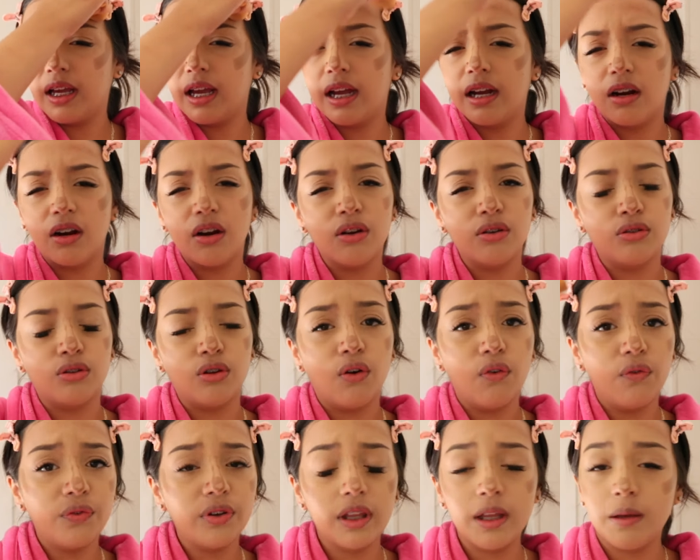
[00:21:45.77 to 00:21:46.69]
And, girl,
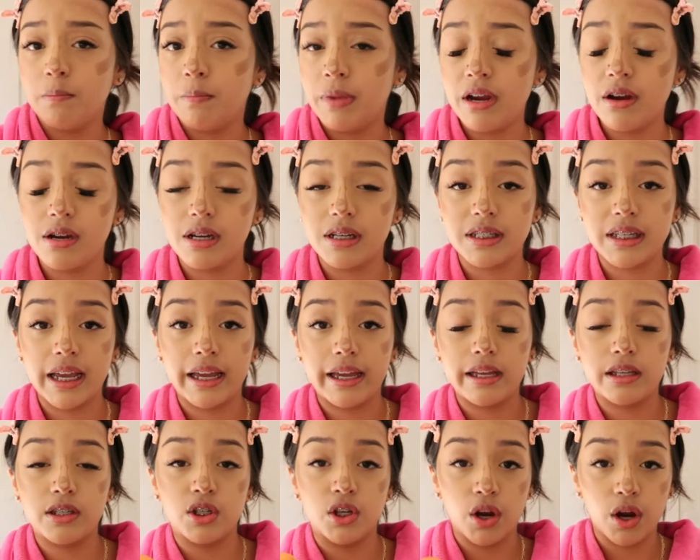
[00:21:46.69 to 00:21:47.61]
don't feel embarrassed. Like,
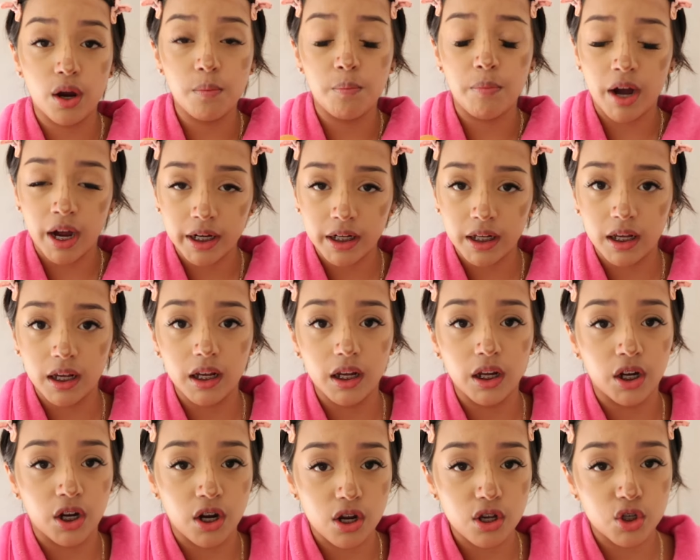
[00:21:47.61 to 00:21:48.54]
it's your body,
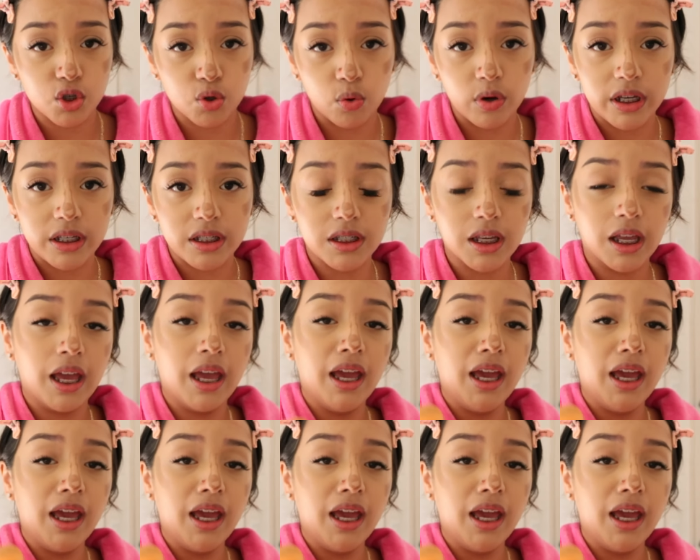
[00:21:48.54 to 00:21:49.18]
your choice.